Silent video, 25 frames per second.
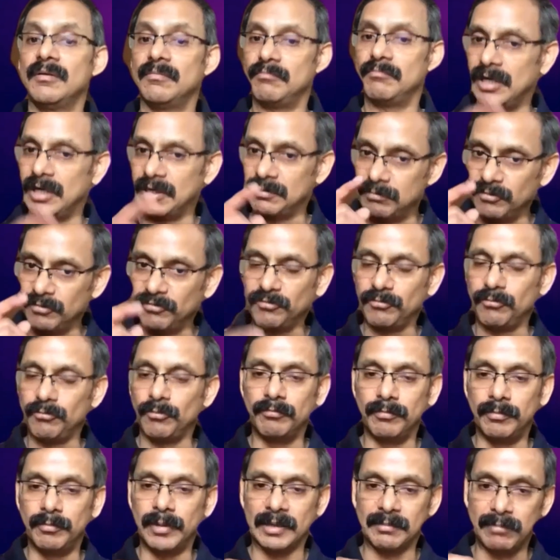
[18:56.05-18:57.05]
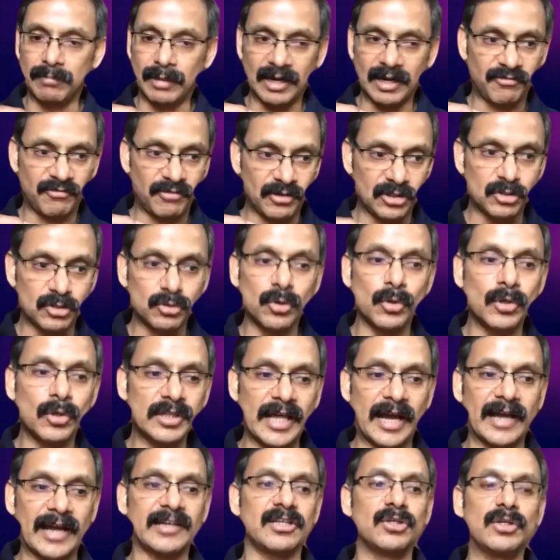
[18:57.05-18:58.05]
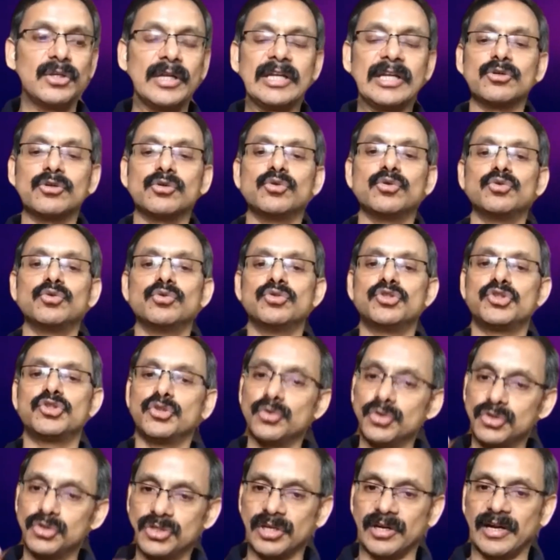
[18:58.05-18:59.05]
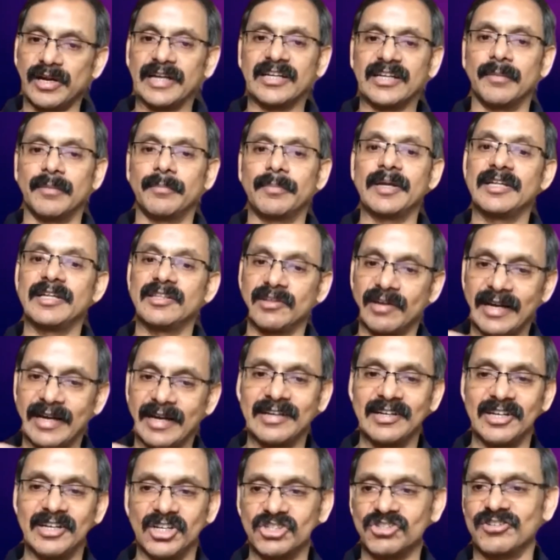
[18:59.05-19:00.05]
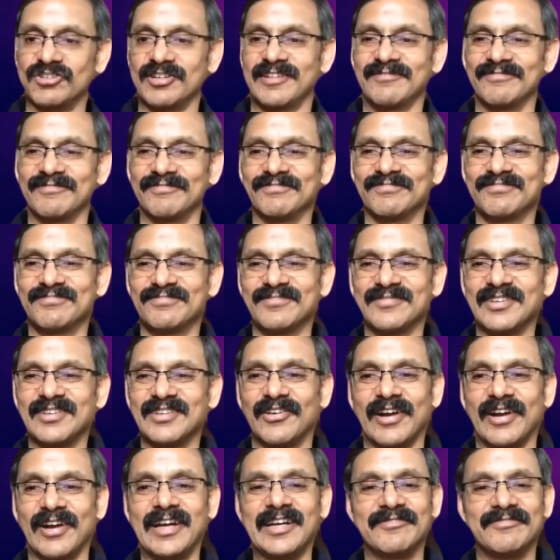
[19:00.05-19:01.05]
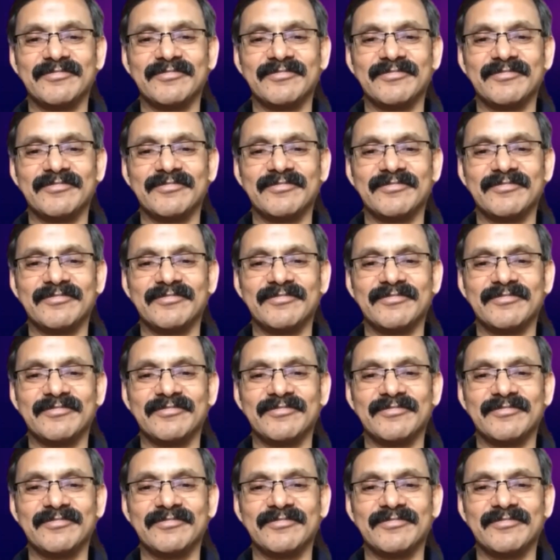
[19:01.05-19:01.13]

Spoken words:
But for doing that, you need to choose the right company in the right industry. All right.